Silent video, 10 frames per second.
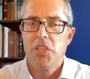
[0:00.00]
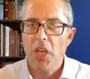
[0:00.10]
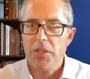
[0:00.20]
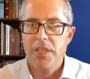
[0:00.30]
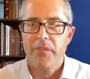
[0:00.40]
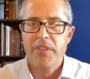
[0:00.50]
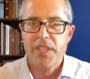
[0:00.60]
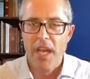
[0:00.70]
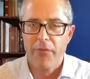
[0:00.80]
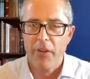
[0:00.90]
Joseph
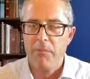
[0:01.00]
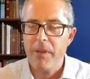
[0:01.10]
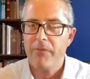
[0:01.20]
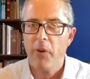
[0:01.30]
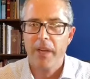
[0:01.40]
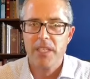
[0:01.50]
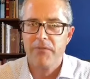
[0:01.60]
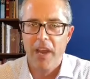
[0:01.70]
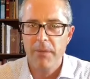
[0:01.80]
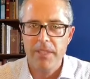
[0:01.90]
suffered before his
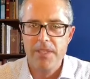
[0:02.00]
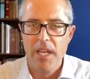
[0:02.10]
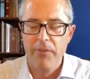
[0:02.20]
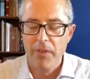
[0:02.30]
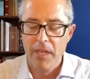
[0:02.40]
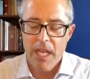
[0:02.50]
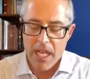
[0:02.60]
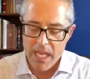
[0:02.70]
family suffered.